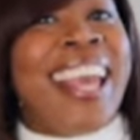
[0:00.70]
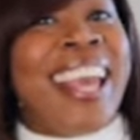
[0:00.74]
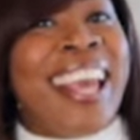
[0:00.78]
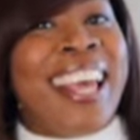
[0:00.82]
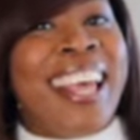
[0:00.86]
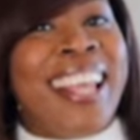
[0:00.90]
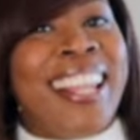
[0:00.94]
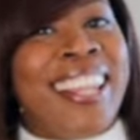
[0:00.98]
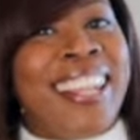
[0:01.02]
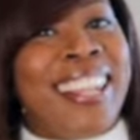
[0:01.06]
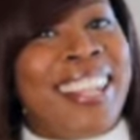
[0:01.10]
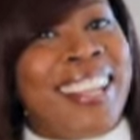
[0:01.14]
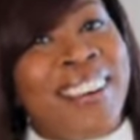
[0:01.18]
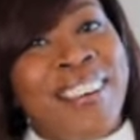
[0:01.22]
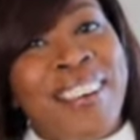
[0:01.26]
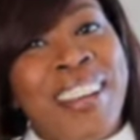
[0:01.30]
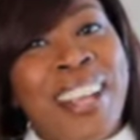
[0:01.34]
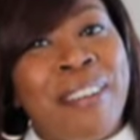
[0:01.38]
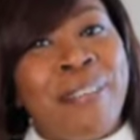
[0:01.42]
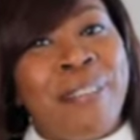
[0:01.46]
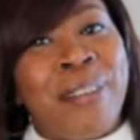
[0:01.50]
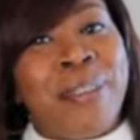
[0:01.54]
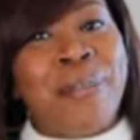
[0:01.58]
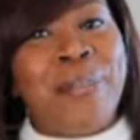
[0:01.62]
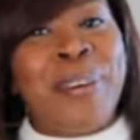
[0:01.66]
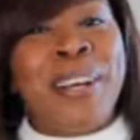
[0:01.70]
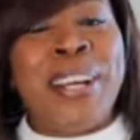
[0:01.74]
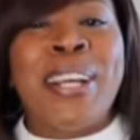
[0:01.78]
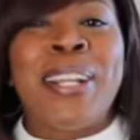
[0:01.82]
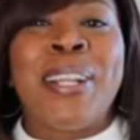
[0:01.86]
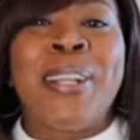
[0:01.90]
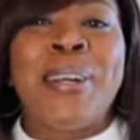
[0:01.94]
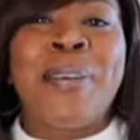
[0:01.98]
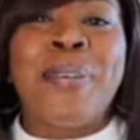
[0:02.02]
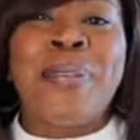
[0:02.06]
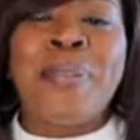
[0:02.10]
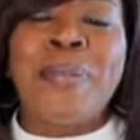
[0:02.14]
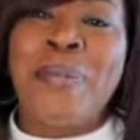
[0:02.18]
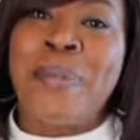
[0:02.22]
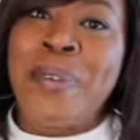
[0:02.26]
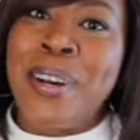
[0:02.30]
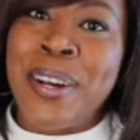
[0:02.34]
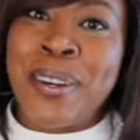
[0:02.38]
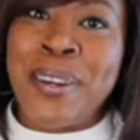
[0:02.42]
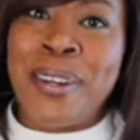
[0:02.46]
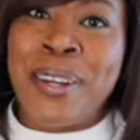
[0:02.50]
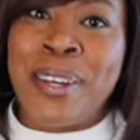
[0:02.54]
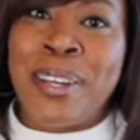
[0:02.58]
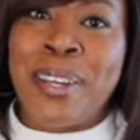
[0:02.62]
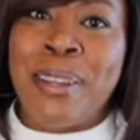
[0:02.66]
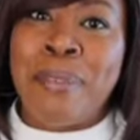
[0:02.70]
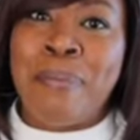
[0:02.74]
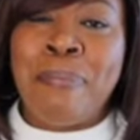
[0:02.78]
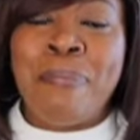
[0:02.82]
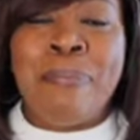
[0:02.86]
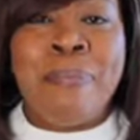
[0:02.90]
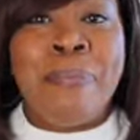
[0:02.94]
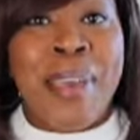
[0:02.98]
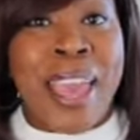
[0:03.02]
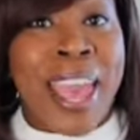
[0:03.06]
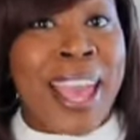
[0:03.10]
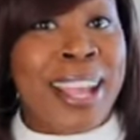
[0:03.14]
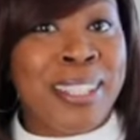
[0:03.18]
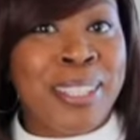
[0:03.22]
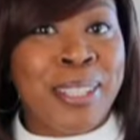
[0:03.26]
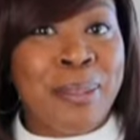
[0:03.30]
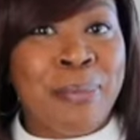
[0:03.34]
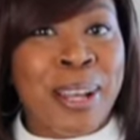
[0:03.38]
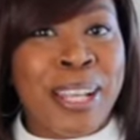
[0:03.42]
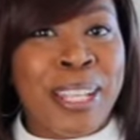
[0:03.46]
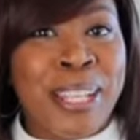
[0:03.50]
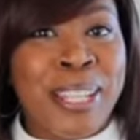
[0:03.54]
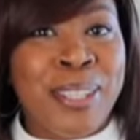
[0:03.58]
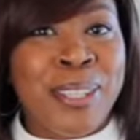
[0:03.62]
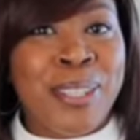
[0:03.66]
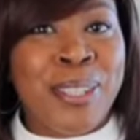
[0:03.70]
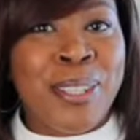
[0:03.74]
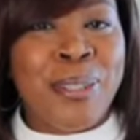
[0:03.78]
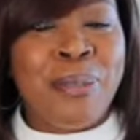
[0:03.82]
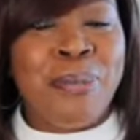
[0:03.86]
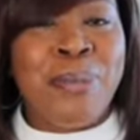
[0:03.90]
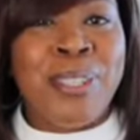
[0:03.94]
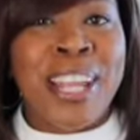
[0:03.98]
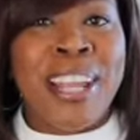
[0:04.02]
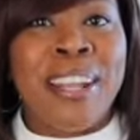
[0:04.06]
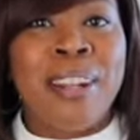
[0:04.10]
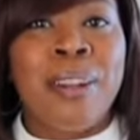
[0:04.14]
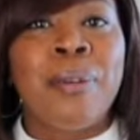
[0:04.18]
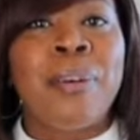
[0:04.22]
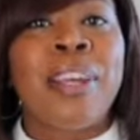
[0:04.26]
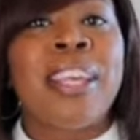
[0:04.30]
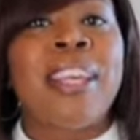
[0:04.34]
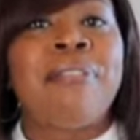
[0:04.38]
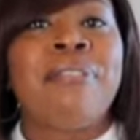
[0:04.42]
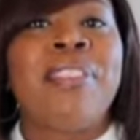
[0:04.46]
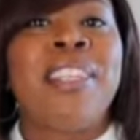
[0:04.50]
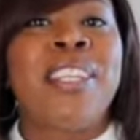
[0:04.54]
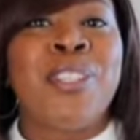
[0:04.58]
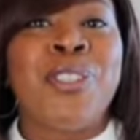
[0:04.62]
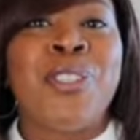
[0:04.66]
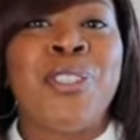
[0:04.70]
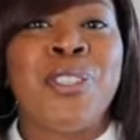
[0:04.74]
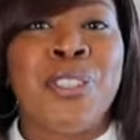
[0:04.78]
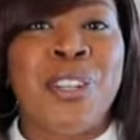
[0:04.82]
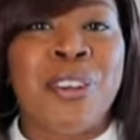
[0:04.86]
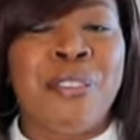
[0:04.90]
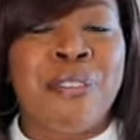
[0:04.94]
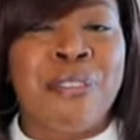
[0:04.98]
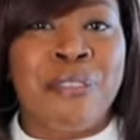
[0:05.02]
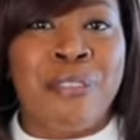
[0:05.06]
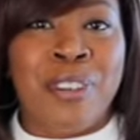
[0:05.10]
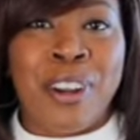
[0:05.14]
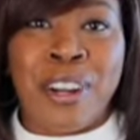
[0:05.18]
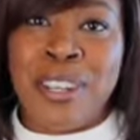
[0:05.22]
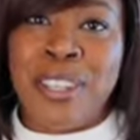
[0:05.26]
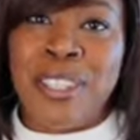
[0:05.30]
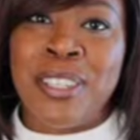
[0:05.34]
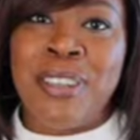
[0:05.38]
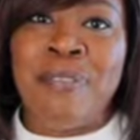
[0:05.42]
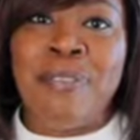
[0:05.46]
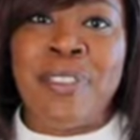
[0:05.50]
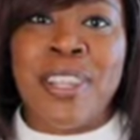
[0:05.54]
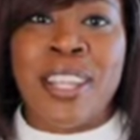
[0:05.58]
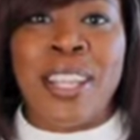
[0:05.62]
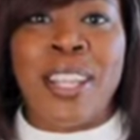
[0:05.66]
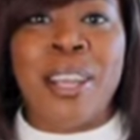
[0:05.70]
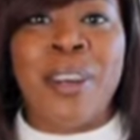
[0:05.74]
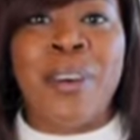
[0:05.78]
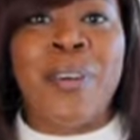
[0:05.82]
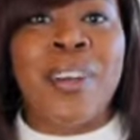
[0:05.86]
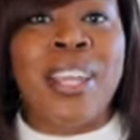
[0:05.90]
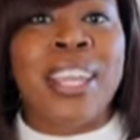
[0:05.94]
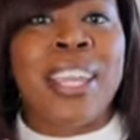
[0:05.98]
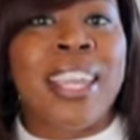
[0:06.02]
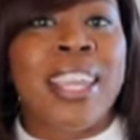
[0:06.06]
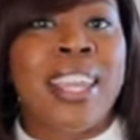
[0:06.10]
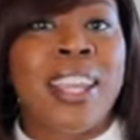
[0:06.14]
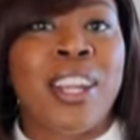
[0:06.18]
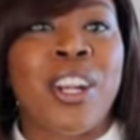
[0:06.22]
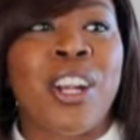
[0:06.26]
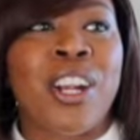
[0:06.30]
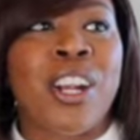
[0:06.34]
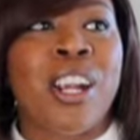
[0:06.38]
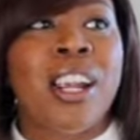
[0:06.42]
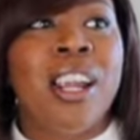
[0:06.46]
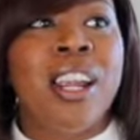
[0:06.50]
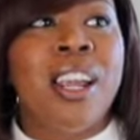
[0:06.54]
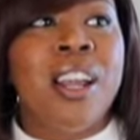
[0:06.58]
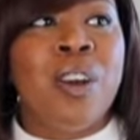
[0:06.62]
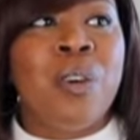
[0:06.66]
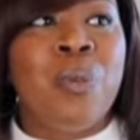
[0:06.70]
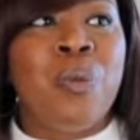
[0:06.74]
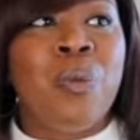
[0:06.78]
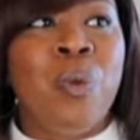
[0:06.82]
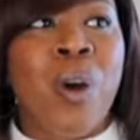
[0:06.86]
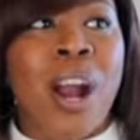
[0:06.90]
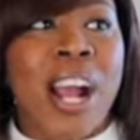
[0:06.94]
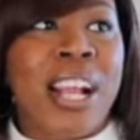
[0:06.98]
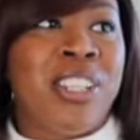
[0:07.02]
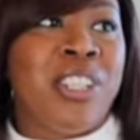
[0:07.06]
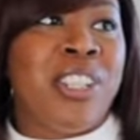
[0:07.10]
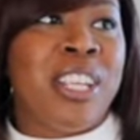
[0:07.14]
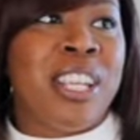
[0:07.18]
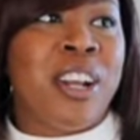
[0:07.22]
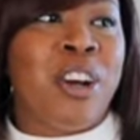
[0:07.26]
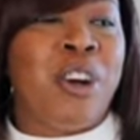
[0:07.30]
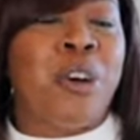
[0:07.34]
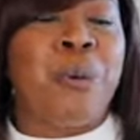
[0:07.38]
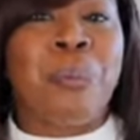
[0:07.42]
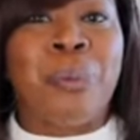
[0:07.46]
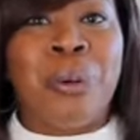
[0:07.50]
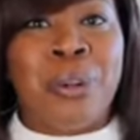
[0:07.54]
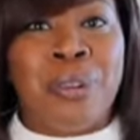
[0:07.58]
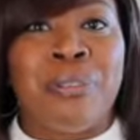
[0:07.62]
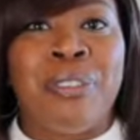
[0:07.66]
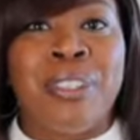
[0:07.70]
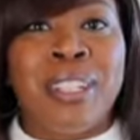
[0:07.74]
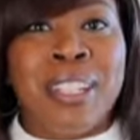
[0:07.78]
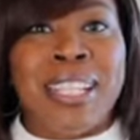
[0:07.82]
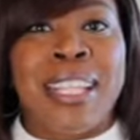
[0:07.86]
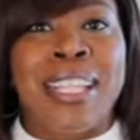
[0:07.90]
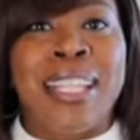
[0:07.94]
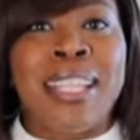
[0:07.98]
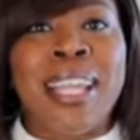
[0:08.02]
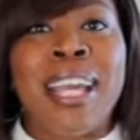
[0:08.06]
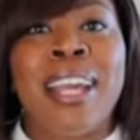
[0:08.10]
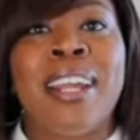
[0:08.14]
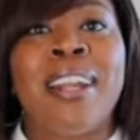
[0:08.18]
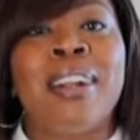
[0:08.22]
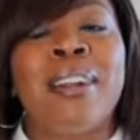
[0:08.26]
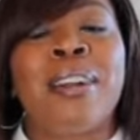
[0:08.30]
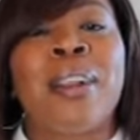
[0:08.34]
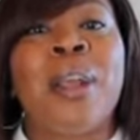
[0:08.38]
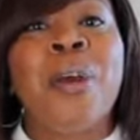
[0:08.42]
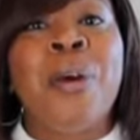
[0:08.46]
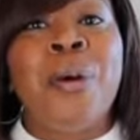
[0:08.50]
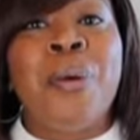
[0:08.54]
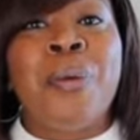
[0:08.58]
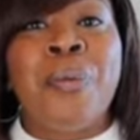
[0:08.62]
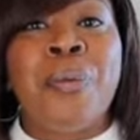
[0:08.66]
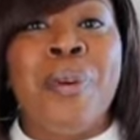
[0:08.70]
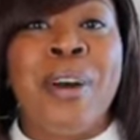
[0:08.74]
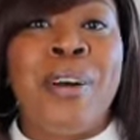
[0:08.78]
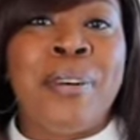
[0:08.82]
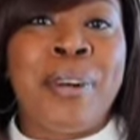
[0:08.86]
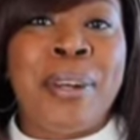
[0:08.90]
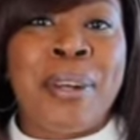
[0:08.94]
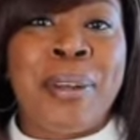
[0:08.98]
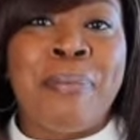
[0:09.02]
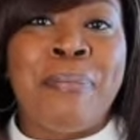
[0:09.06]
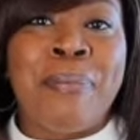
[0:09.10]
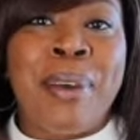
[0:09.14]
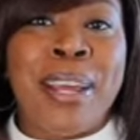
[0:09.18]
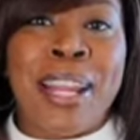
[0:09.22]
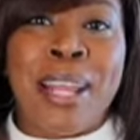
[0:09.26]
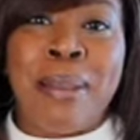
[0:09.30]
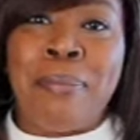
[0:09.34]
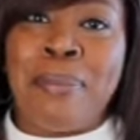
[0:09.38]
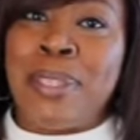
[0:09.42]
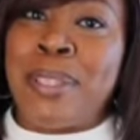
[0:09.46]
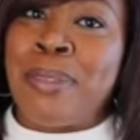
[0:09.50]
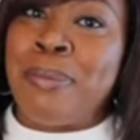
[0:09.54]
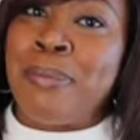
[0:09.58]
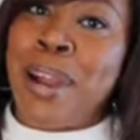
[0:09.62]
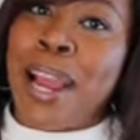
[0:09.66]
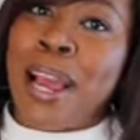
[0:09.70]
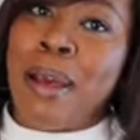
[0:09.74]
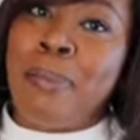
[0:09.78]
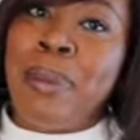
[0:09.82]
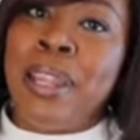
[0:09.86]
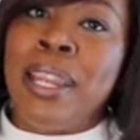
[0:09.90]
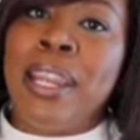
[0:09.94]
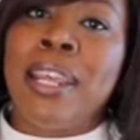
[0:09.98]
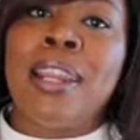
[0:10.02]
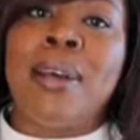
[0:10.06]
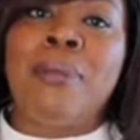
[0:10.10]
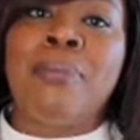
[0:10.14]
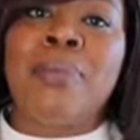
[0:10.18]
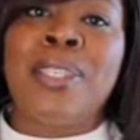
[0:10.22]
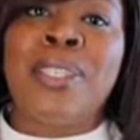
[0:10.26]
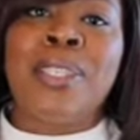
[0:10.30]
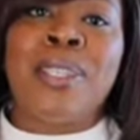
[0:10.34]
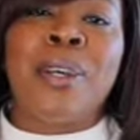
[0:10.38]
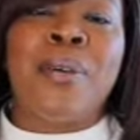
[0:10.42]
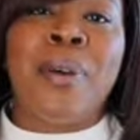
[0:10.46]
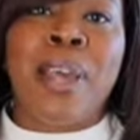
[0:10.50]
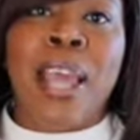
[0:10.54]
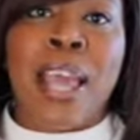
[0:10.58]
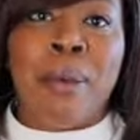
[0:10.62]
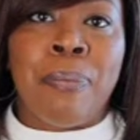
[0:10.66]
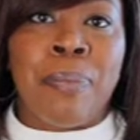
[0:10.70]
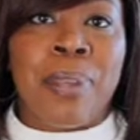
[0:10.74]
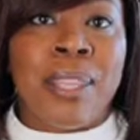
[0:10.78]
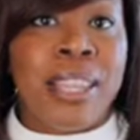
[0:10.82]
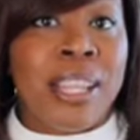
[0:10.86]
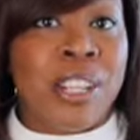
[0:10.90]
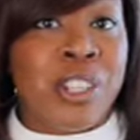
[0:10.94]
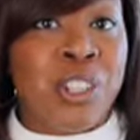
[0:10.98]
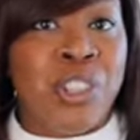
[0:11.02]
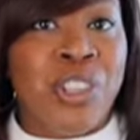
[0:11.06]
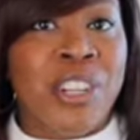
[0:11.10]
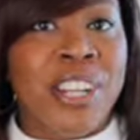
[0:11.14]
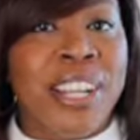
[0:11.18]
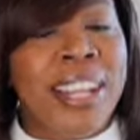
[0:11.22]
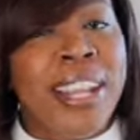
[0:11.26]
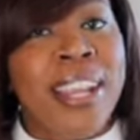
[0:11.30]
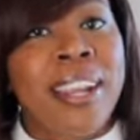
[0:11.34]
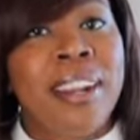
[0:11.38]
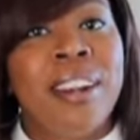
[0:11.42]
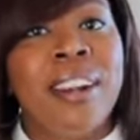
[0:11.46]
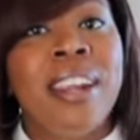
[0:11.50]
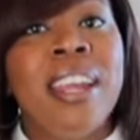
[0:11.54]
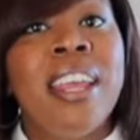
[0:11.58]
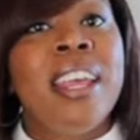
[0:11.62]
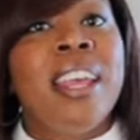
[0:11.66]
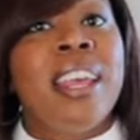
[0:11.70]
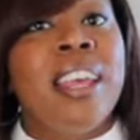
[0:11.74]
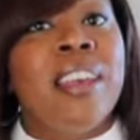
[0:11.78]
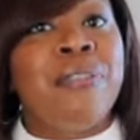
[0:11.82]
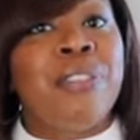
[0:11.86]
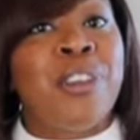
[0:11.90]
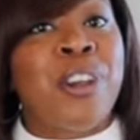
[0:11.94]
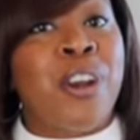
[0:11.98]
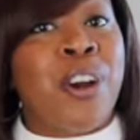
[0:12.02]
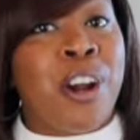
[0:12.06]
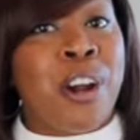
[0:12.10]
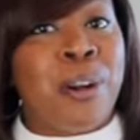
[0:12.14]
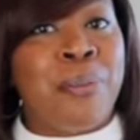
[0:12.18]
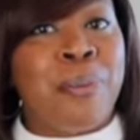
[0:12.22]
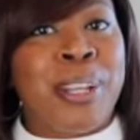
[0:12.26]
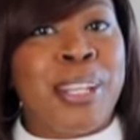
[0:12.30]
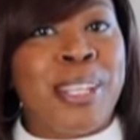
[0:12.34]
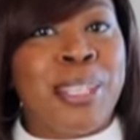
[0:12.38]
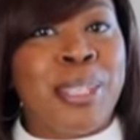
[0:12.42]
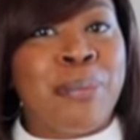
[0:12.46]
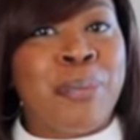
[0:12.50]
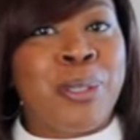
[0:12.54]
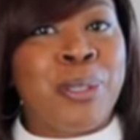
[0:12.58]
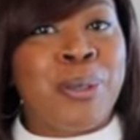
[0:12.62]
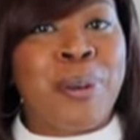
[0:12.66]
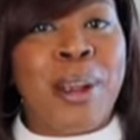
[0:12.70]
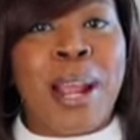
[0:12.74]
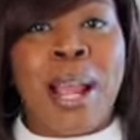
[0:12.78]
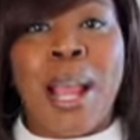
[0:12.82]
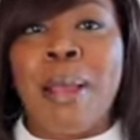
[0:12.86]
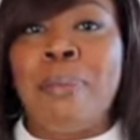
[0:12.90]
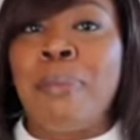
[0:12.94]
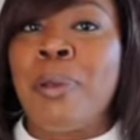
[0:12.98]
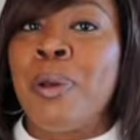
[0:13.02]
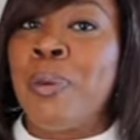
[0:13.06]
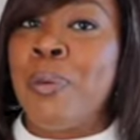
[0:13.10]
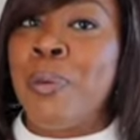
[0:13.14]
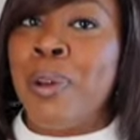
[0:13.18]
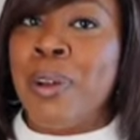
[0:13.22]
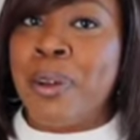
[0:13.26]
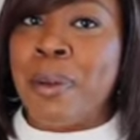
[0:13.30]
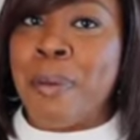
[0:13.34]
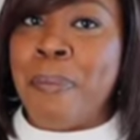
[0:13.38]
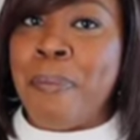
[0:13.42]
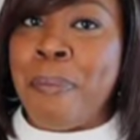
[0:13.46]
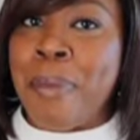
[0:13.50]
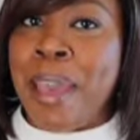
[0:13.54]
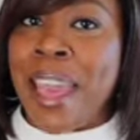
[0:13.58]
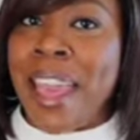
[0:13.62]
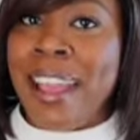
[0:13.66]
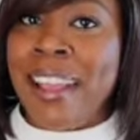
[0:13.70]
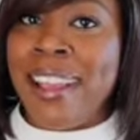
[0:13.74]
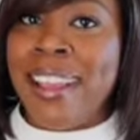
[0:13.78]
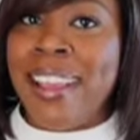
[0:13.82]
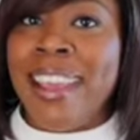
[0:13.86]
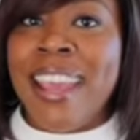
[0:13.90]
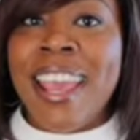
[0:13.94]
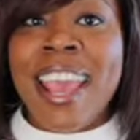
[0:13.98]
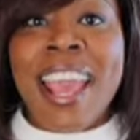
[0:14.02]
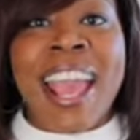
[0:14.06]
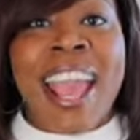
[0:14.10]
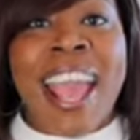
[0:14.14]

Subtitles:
Hello everyone, welcome back to my YouTube channel. If this is your first video here watching on Perfectly Lettered, welcome. My name is Robin and I'm so happy that you're here. If you're already subscribed, welcome back.